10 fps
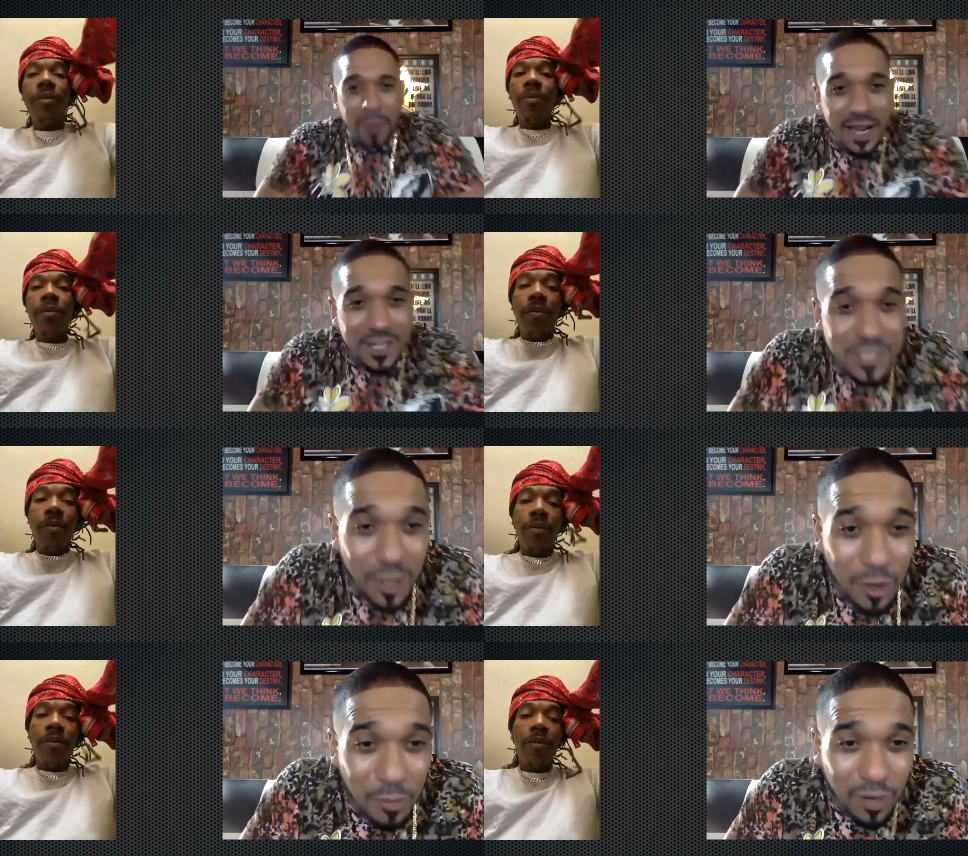Speaker 1: by the
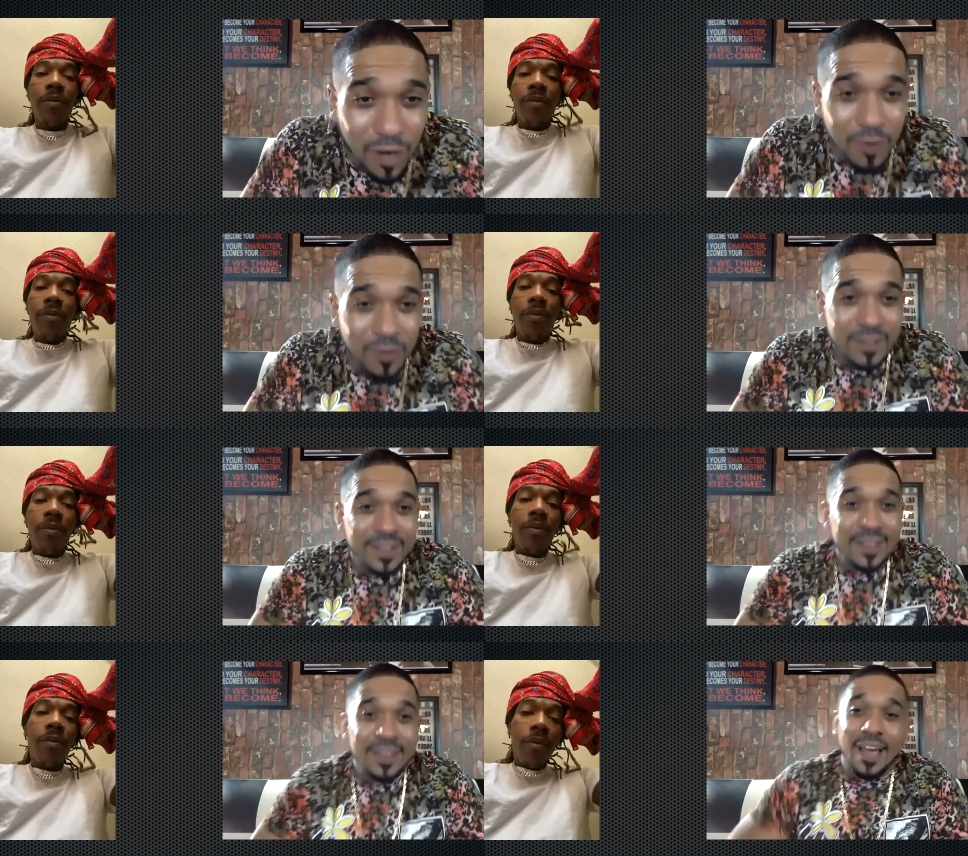show, bro.
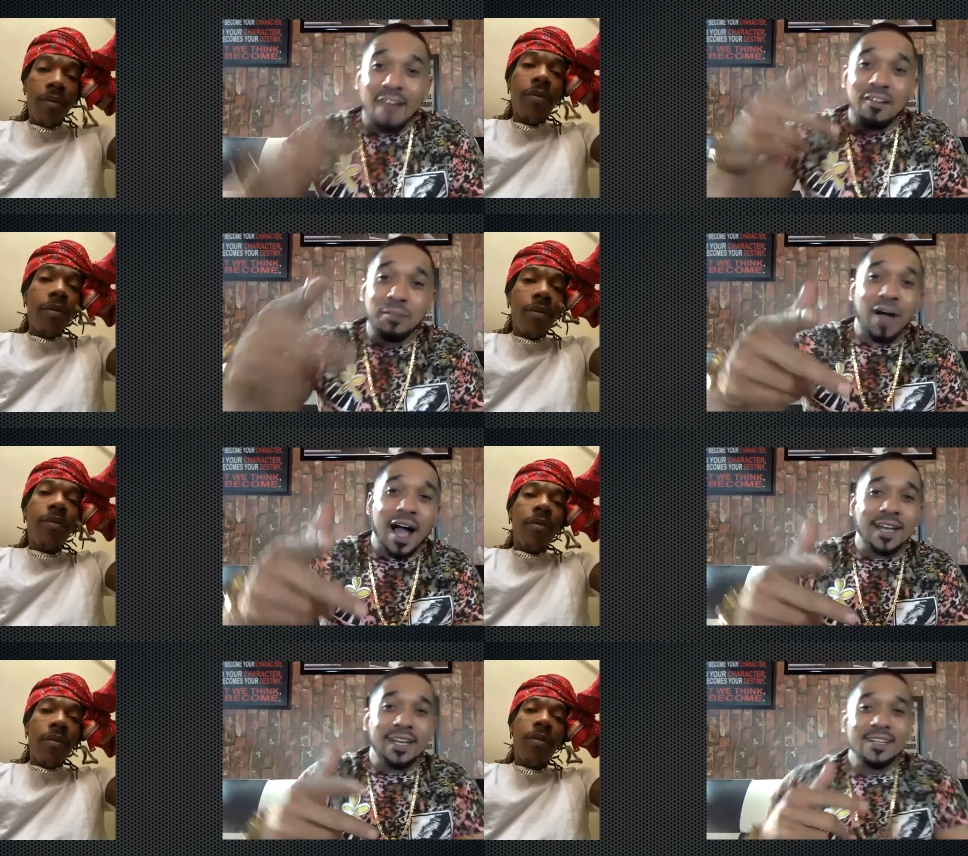
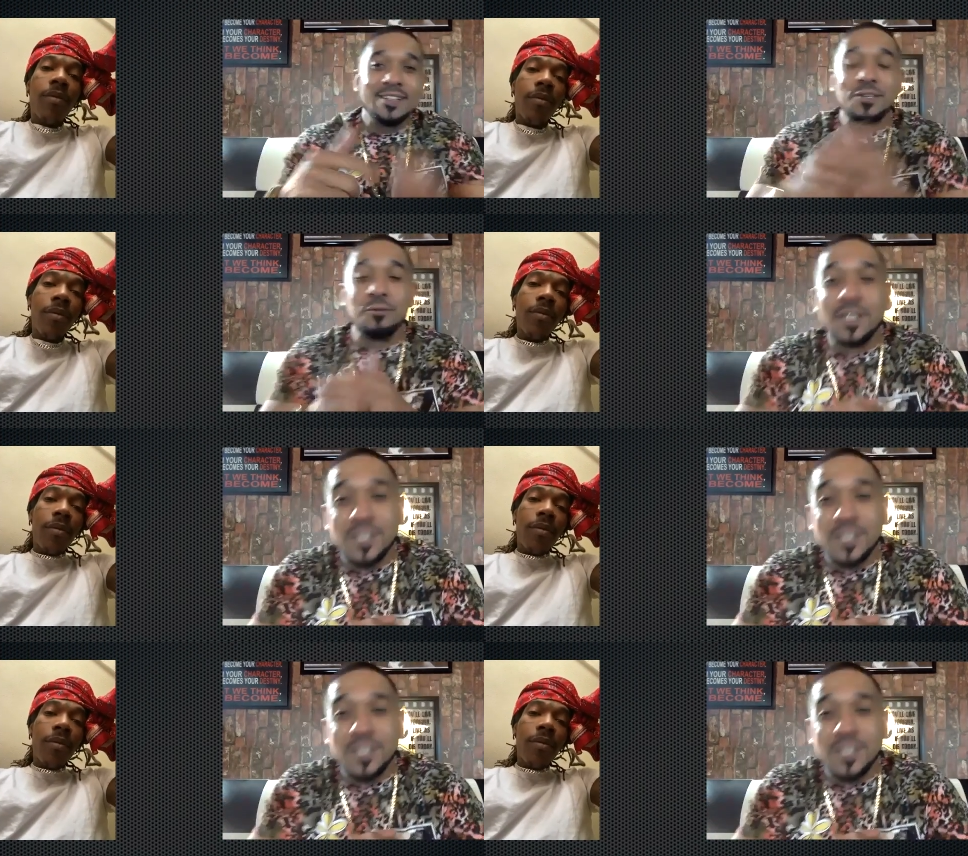Everybody, tune into